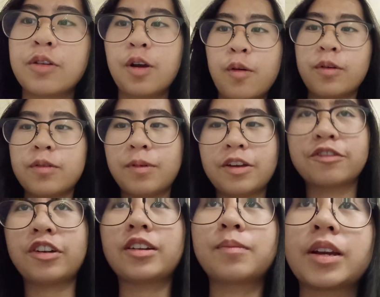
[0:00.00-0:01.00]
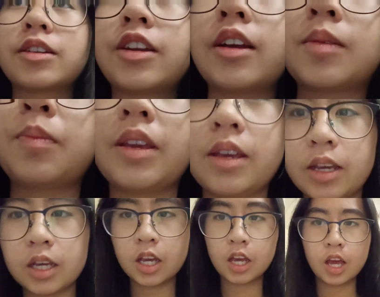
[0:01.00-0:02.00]
go with my friend because she has
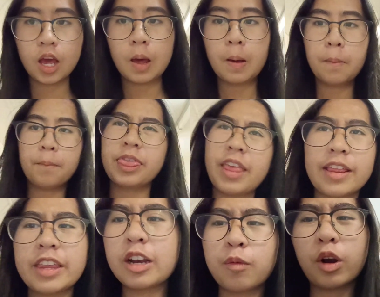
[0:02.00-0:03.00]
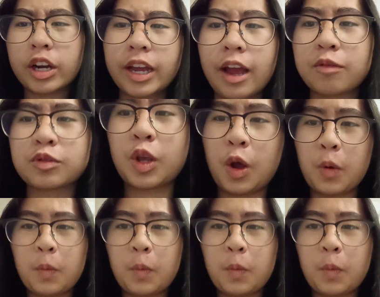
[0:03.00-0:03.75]
PE. but That didn't work out, so